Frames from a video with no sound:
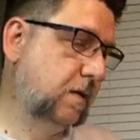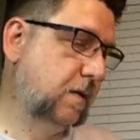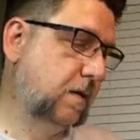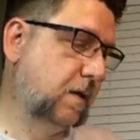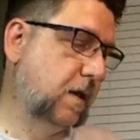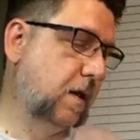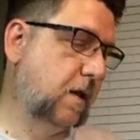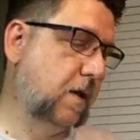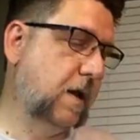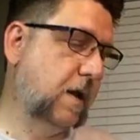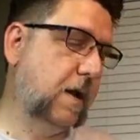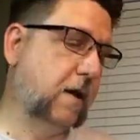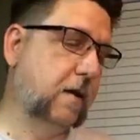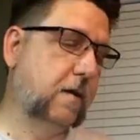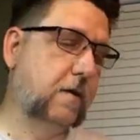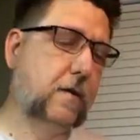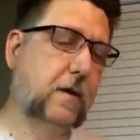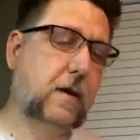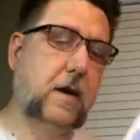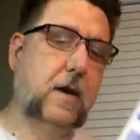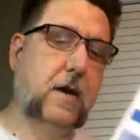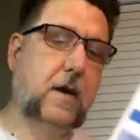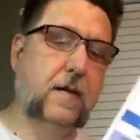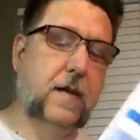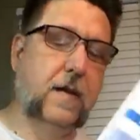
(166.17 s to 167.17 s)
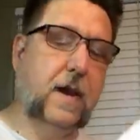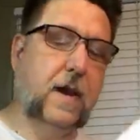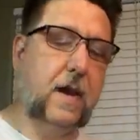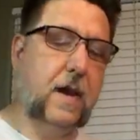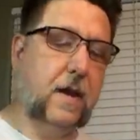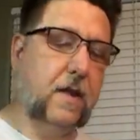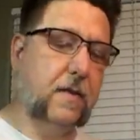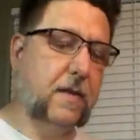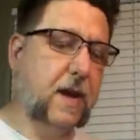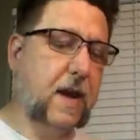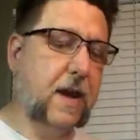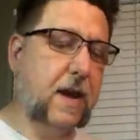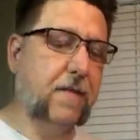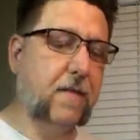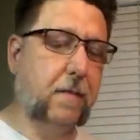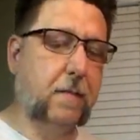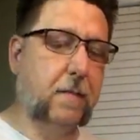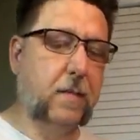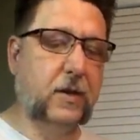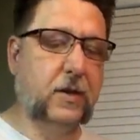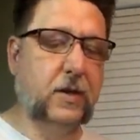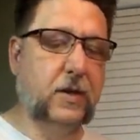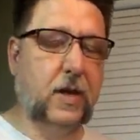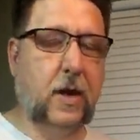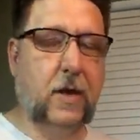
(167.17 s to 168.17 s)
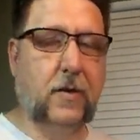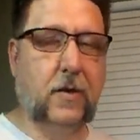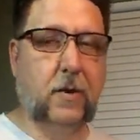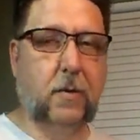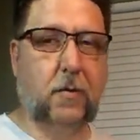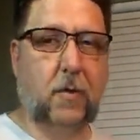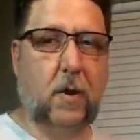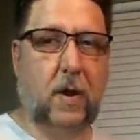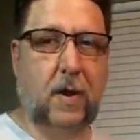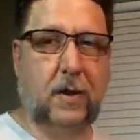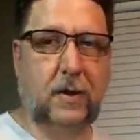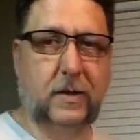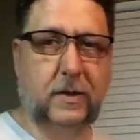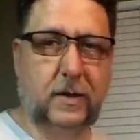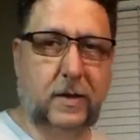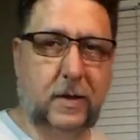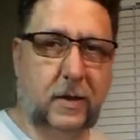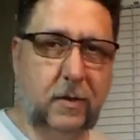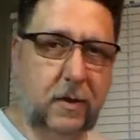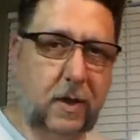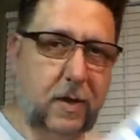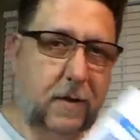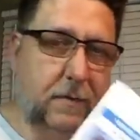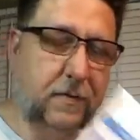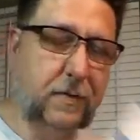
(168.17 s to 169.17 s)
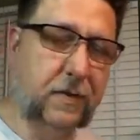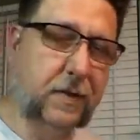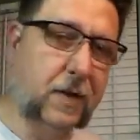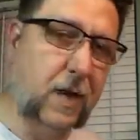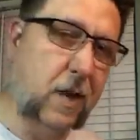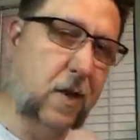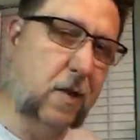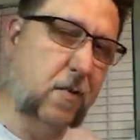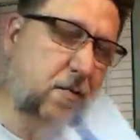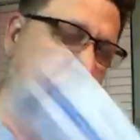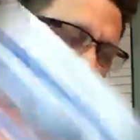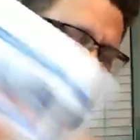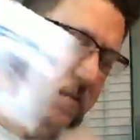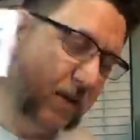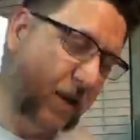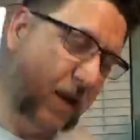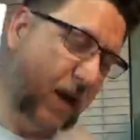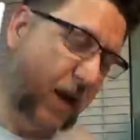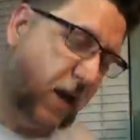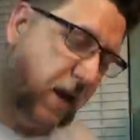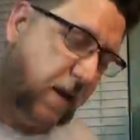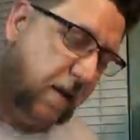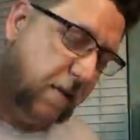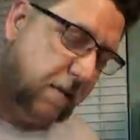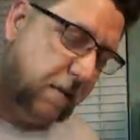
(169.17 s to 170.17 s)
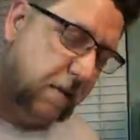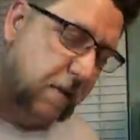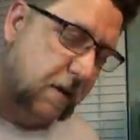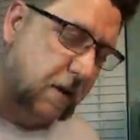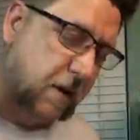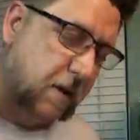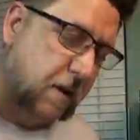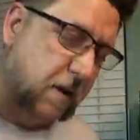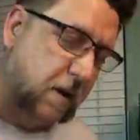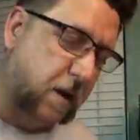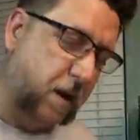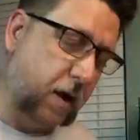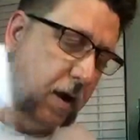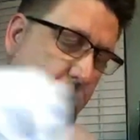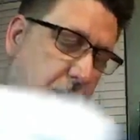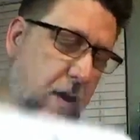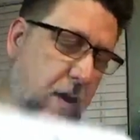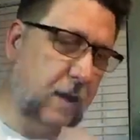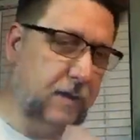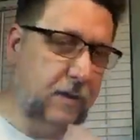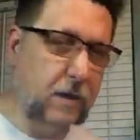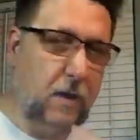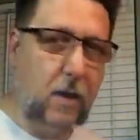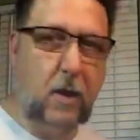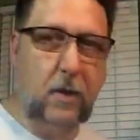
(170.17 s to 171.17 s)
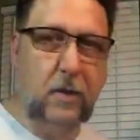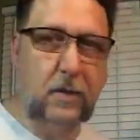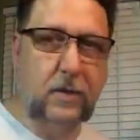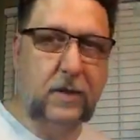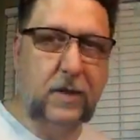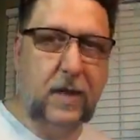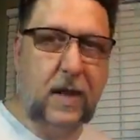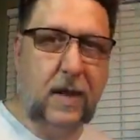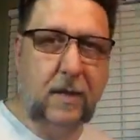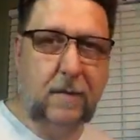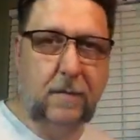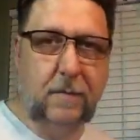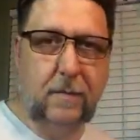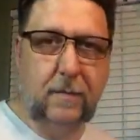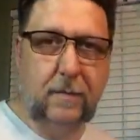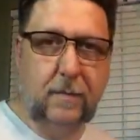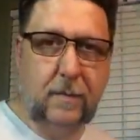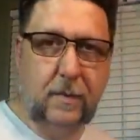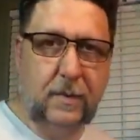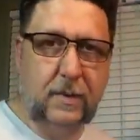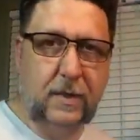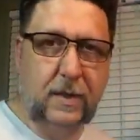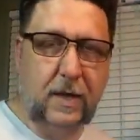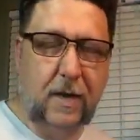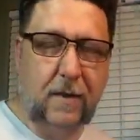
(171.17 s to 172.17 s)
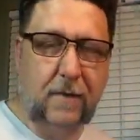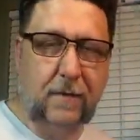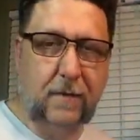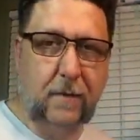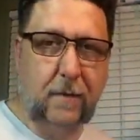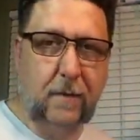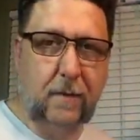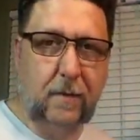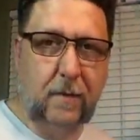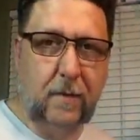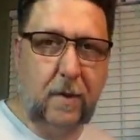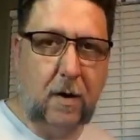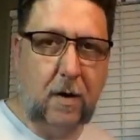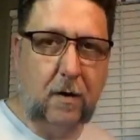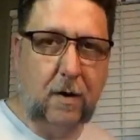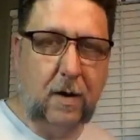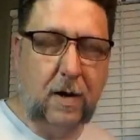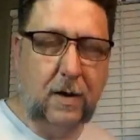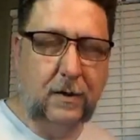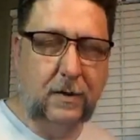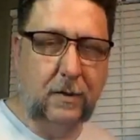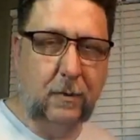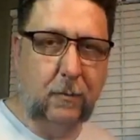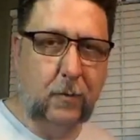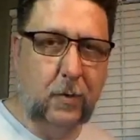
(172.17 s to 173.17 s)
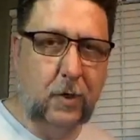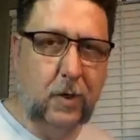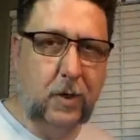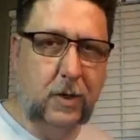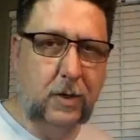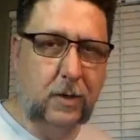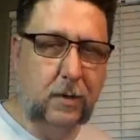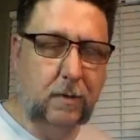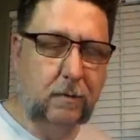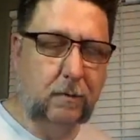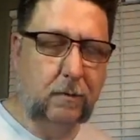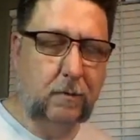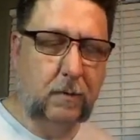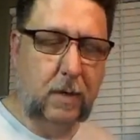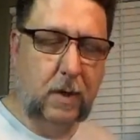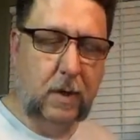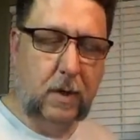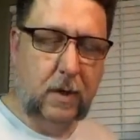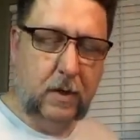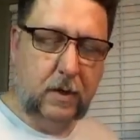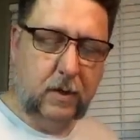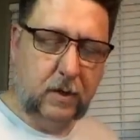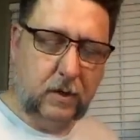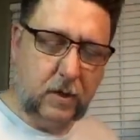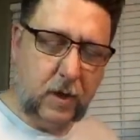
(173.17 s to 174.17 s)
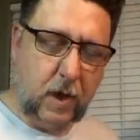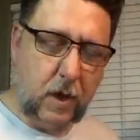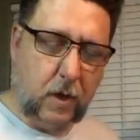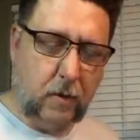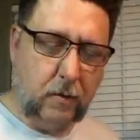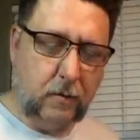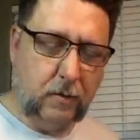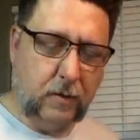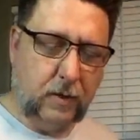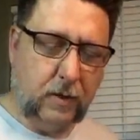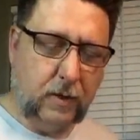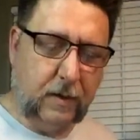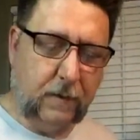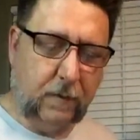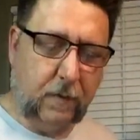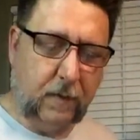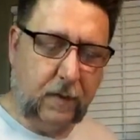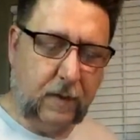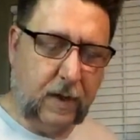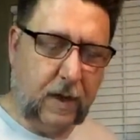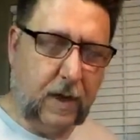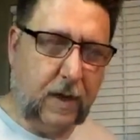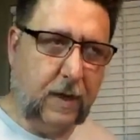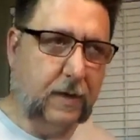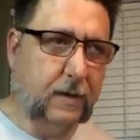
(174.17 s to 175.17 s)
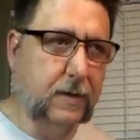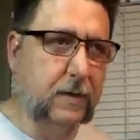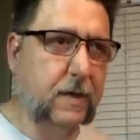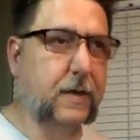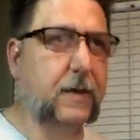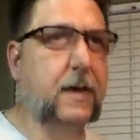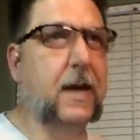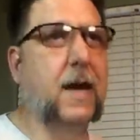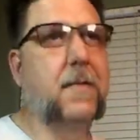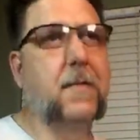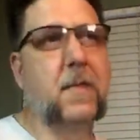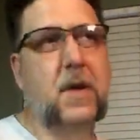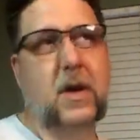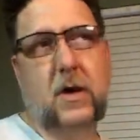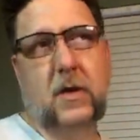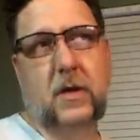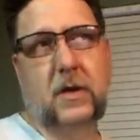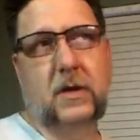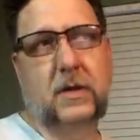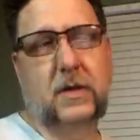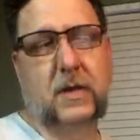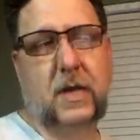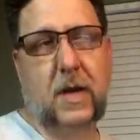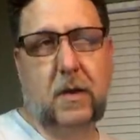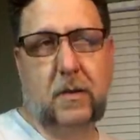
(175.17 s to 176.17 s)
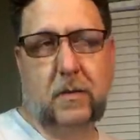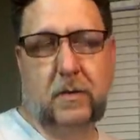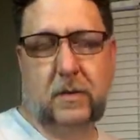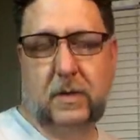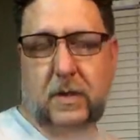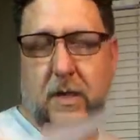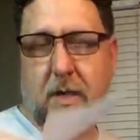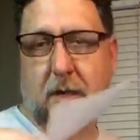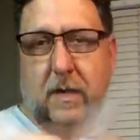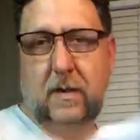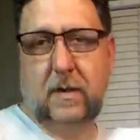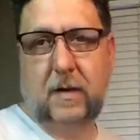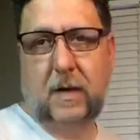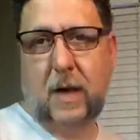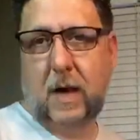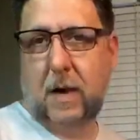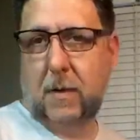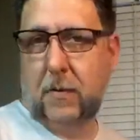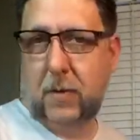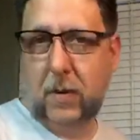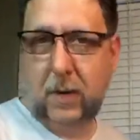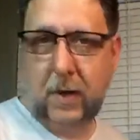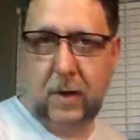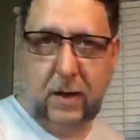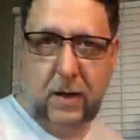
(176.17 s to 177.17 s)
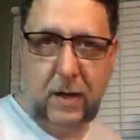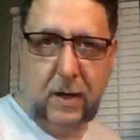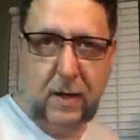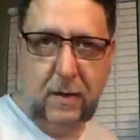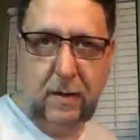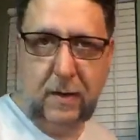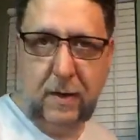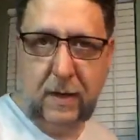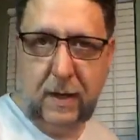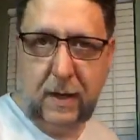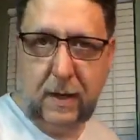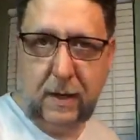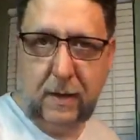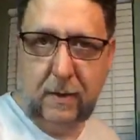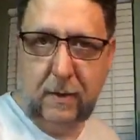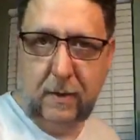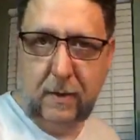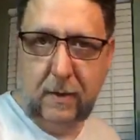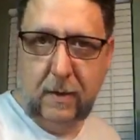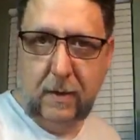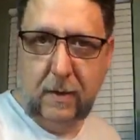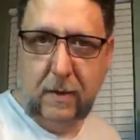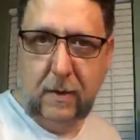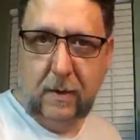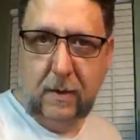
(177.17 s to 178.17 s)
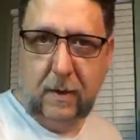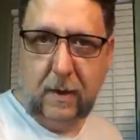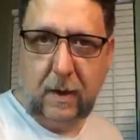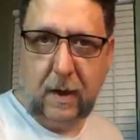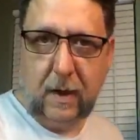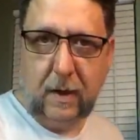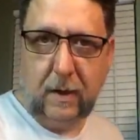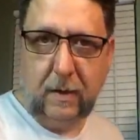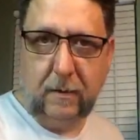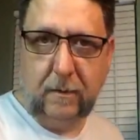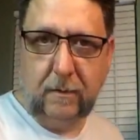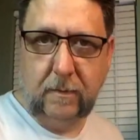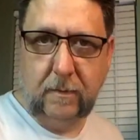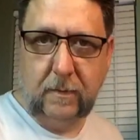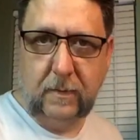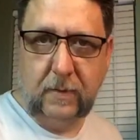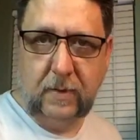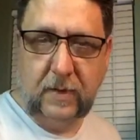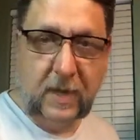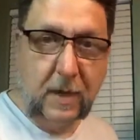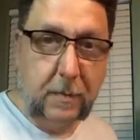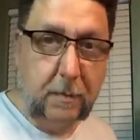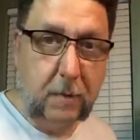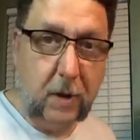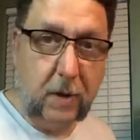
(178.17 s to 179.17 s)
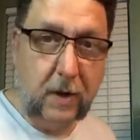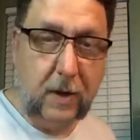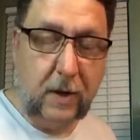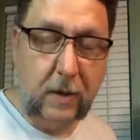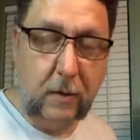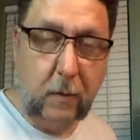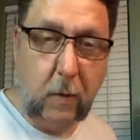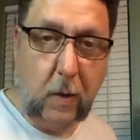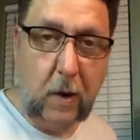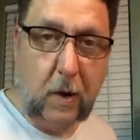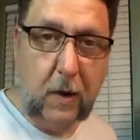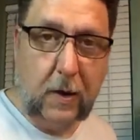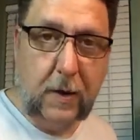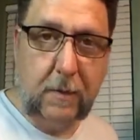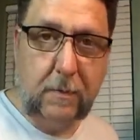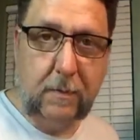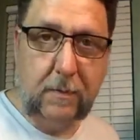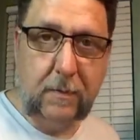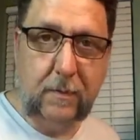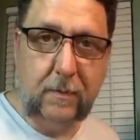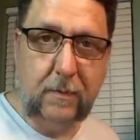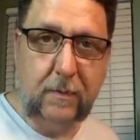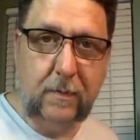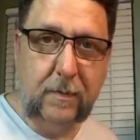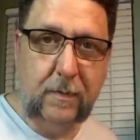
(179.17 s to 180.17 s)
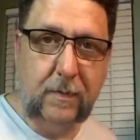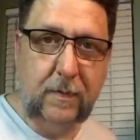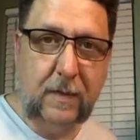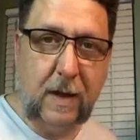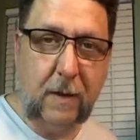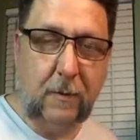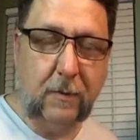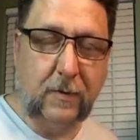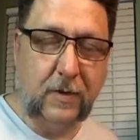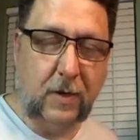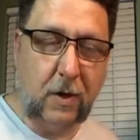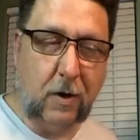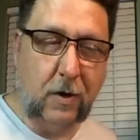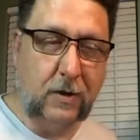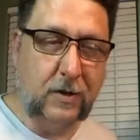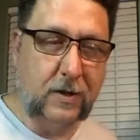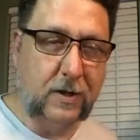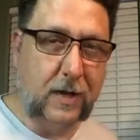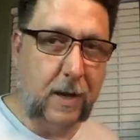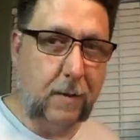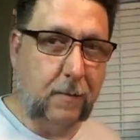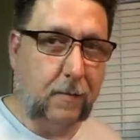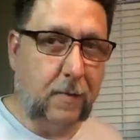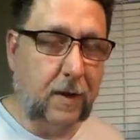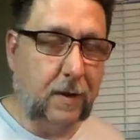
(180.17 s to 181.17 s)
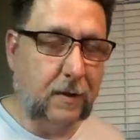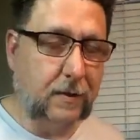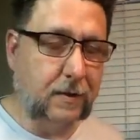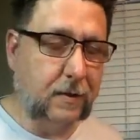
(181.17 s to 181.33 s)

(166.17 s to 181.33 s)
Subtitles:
Oh, yeah. They have a bunch of other products, too. They have stone. They have lots of hardscape stuff, all kinds of wood and stones and different things. They gave me all the stones that I put in the steampunk aquarium. That was hardscape, thanks